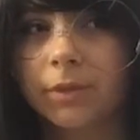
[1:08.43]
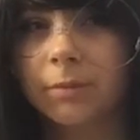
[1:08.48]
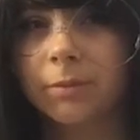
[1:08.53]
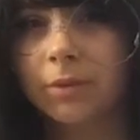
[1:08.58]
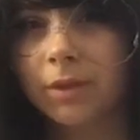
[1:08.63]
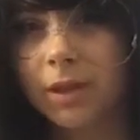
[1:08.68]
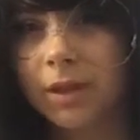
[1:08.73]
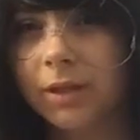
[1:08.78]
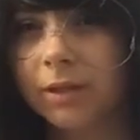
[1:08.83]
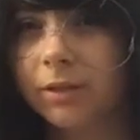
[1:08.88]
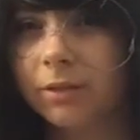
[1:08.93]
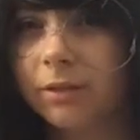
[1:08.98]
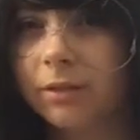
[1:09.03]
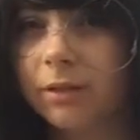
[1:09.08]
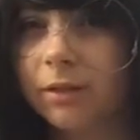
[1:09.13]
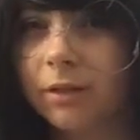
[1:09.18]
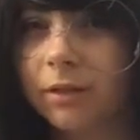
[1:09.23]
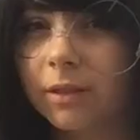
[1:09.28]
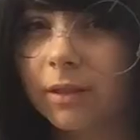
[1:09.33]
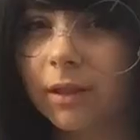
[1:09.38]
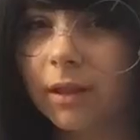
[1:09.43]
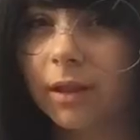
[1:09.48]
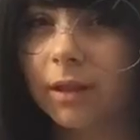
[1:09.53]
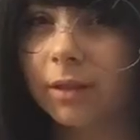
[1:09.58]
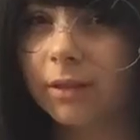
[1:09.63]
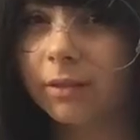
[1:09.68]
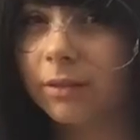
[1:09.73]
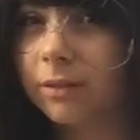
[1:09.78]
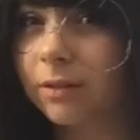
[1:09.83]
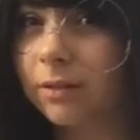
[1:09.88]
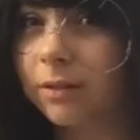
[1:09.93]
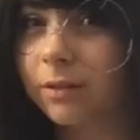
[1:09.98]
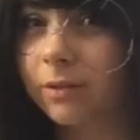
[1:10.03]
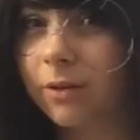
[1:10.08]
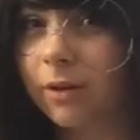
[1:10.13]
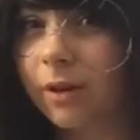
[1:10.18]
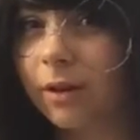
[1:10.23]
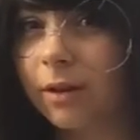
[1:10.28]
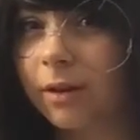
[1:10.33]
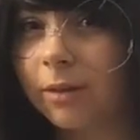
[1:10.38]
please like,
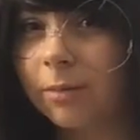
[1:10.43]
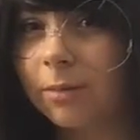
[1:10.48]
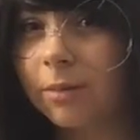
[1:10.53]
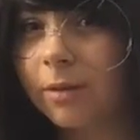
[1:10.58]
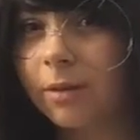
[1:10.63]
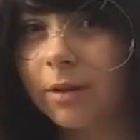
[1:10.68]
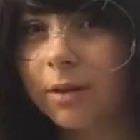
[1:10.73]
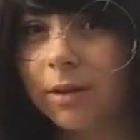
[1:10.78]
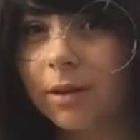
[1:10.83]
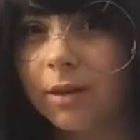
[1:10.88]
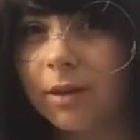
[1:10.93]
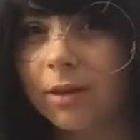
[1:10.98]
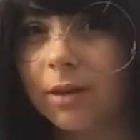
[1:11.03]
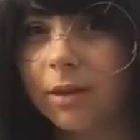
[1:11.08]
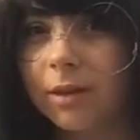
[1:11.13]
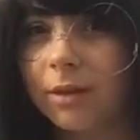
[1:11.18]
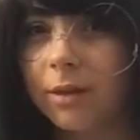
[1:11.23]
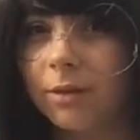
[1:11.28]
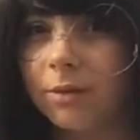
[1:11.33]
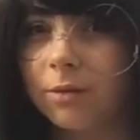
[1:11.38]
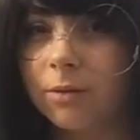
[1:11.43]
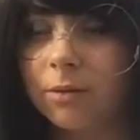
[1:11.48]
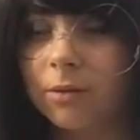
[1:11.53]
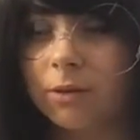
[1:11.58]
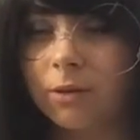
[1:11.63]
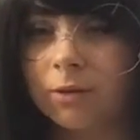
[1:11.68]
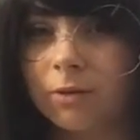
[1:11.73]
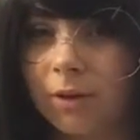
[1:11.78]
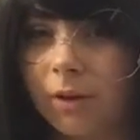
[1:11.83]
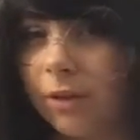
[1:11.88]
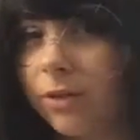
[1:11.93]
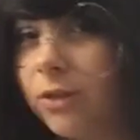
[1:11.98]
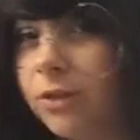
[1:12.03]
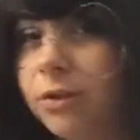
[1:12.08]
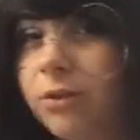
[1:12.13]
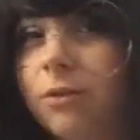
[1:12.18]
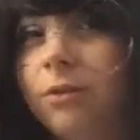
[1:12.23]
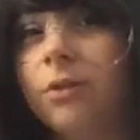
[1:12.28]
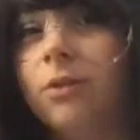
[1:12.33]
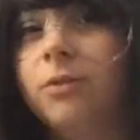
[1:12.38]
subscribe. You don't have to
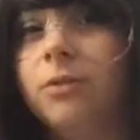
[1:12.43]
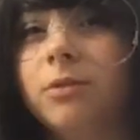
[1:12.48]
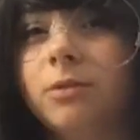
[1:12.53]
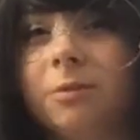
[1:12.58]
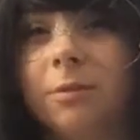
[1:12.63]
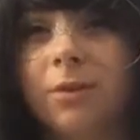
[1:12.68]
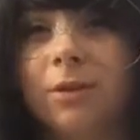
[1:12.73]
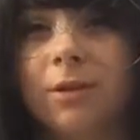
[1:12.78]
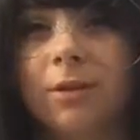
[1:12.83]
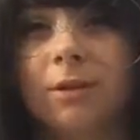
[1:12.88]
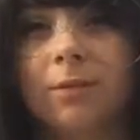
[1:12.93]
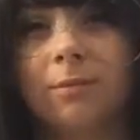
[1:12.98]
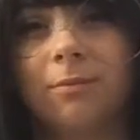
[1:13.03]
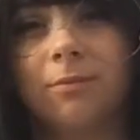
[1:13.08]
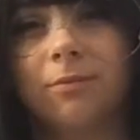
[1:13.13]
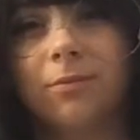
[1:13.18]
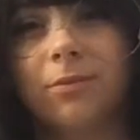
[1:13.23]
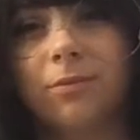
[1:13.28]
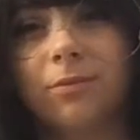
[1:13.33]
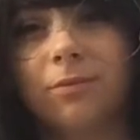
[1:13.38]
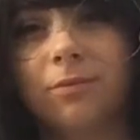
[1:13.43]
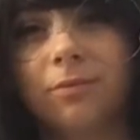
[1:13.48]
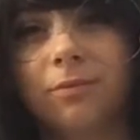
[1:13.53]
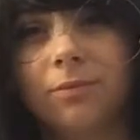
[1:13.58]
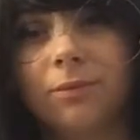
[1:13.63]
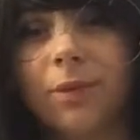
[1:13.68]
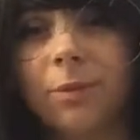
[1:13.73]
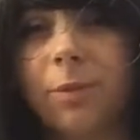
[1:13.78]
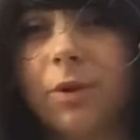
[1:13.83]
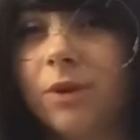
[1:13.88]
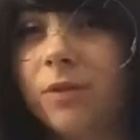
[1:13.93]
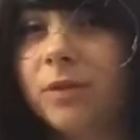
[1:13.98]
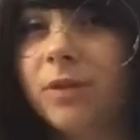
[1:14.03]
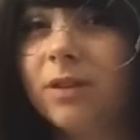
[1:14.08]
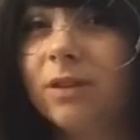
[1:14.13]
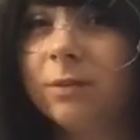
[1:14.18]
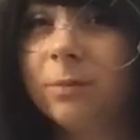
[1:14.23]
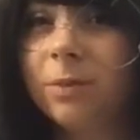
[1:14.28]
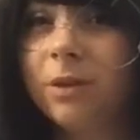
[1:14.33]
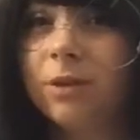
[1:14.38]
do those, but it
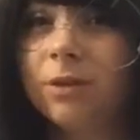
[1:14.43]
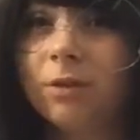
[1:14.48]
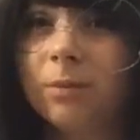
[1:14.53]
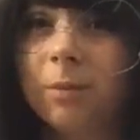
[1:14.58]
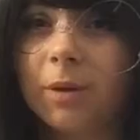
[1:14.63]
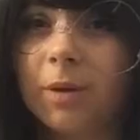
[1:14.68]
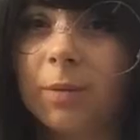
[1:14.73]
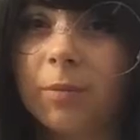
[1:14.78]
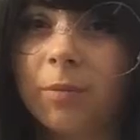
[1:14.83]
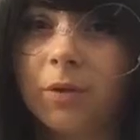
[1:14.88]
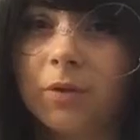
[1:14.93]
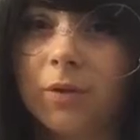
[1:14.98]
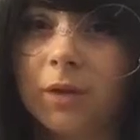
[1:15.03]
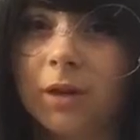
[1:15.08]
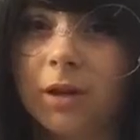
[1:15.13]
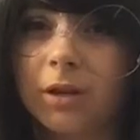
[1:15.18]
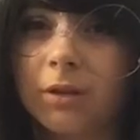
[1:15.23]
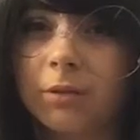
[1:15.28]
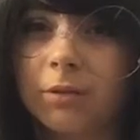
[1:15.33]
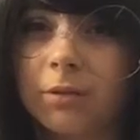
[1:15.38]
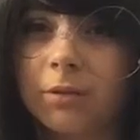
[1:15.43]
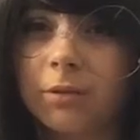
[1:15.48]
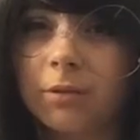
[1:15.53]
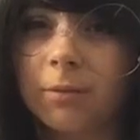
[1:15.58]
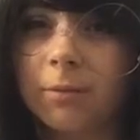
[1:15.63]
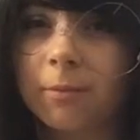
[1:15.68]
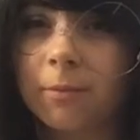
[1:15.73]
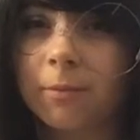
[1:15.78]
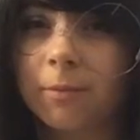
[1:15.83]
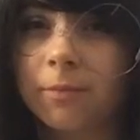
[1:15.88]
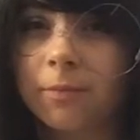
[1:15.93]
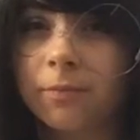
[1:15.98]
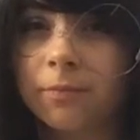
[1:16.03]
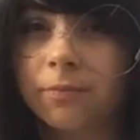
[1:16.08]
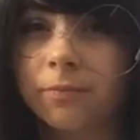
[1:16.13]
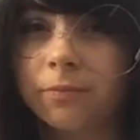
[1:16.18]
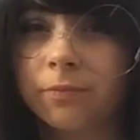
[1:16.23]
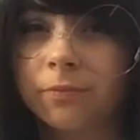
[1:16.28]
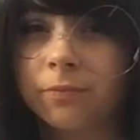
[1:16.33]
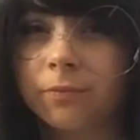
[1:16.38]
motivates me to make more videos.
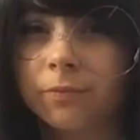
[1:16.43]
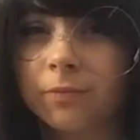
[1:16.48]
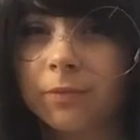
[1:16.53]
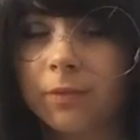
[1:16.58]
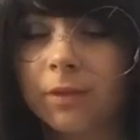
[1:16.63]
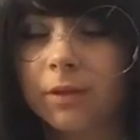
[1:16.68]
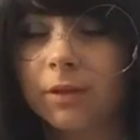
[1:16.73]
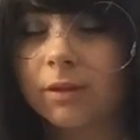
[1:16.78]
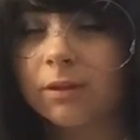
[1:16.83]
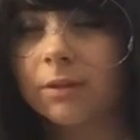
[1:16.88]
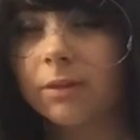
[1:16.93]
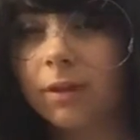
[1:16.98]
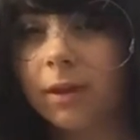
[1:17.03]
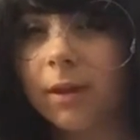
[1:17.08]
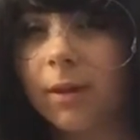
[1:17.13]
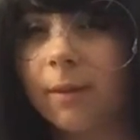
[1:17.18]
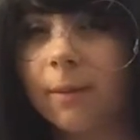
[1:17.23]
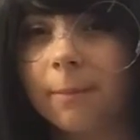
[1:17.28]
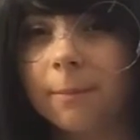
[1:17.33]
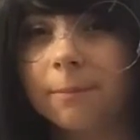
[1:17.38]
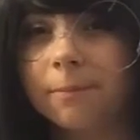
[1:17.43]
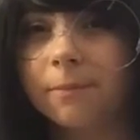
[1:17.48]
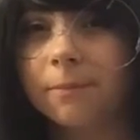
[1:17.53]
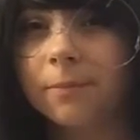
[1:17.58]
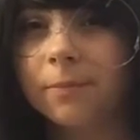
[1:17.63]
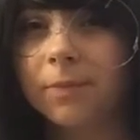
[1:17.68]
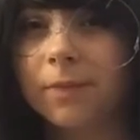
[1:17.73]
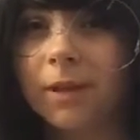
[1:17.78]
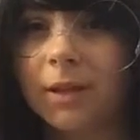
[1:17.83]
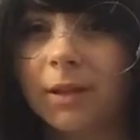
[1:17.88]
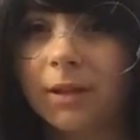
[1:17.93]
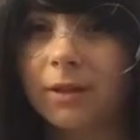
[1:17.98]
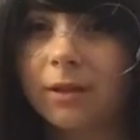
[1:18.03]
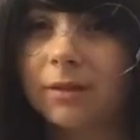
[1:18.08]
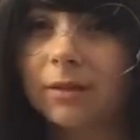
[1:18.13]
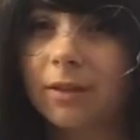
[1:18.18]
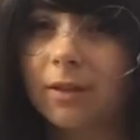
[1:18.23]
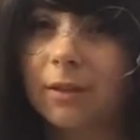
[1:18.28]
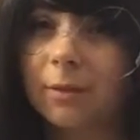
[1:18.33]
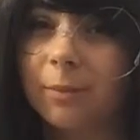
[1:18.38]
So yeah, and
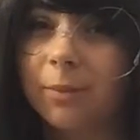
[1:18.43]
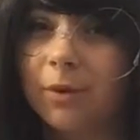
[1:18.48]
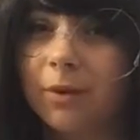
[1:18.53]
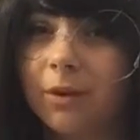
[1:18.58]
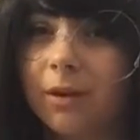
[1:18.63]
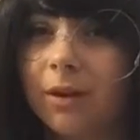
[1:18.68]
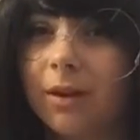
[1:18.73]
disclaimer,